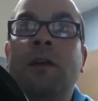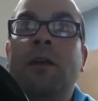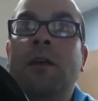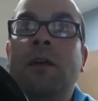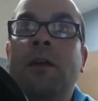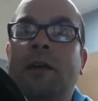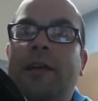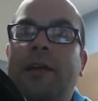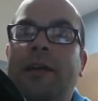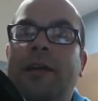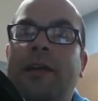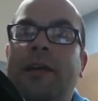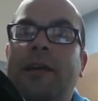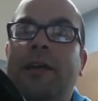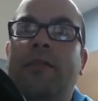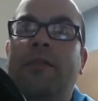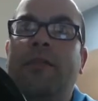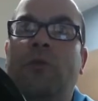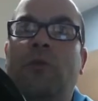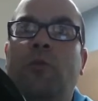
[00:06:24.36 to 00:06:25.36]
And
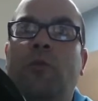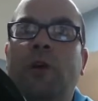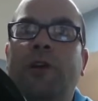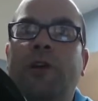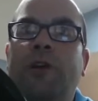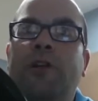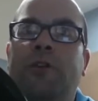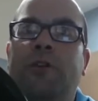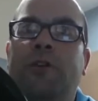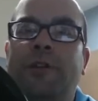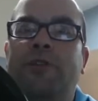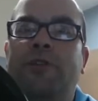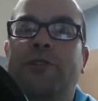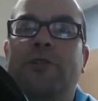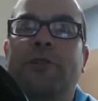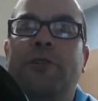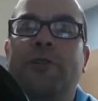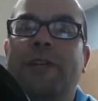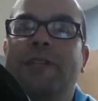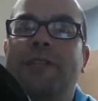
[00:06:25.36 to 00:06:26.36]
the one creature
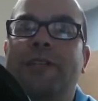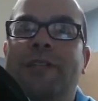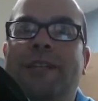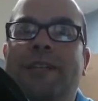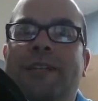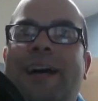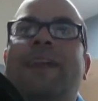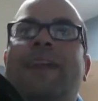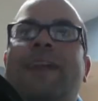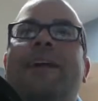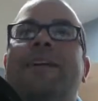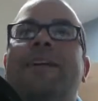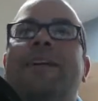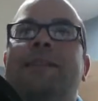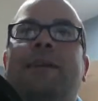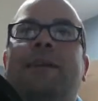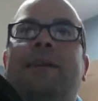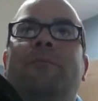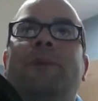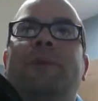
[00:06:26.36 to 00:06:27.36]
that is not a
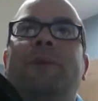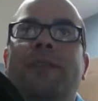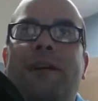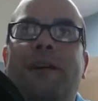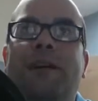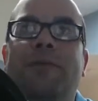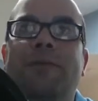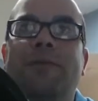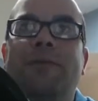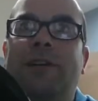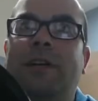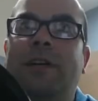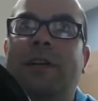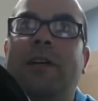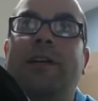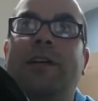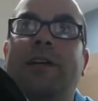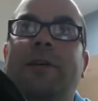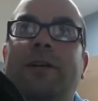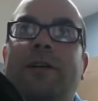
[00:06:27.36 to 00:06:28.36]
zombie that I was
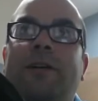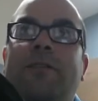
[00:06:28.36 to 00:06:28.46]
talking about